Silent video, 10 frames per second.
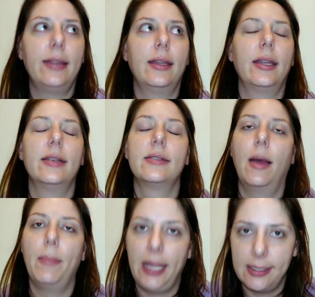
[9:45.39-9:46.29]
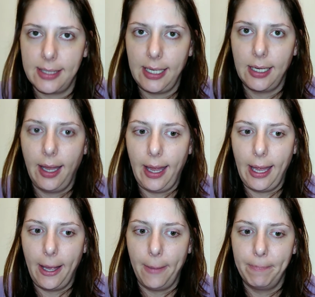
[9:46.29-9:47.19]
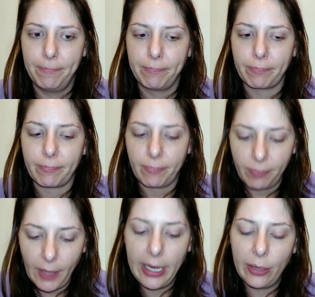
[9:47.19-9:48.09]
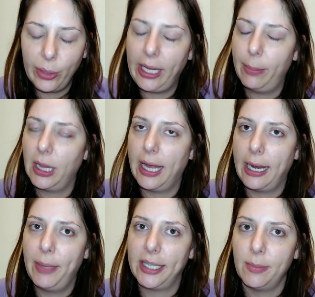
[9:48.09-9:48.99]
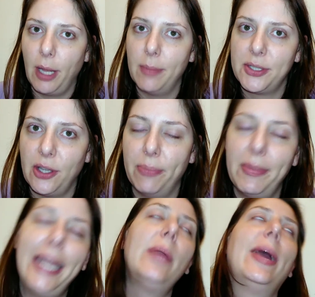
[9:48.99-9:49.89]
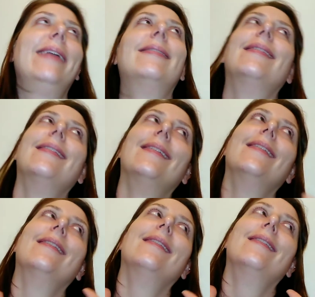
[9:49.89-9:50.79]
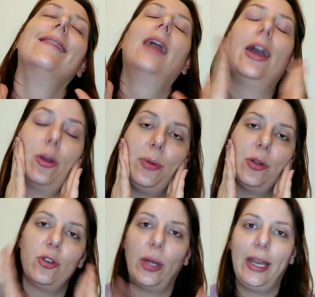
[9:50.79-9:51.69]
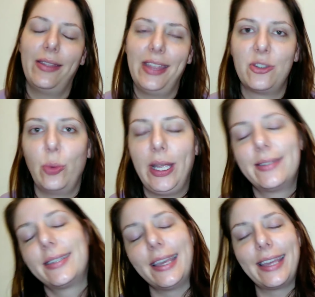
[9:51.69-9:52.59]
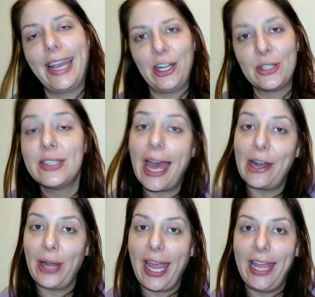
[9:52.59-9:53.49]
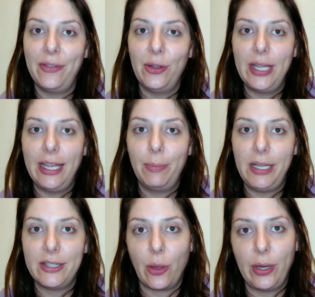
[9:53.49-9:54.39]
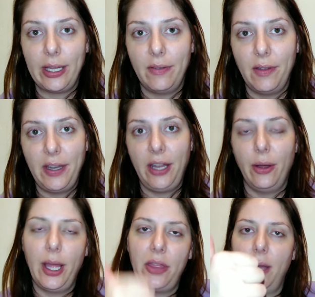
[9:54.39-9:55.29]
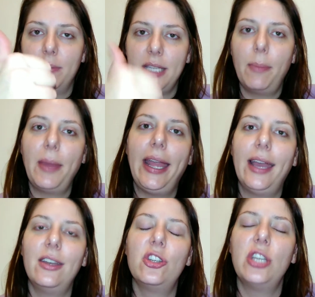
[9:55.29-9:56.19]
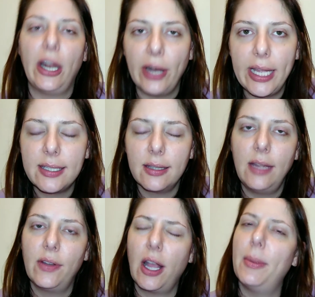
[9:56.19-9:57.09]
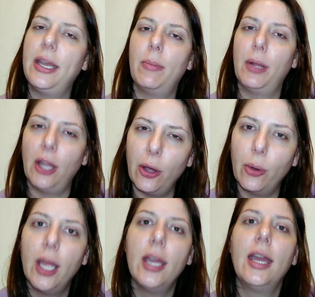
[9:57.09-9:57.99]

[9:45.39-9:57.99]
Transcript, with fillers: I think it is amazing. Um, and I really am glad I picked them up. So anyway, I hope you enjoyed this week's Skincare Saturday. If you did, please go and give the video a thumbs up and share it. Leave a comment down below.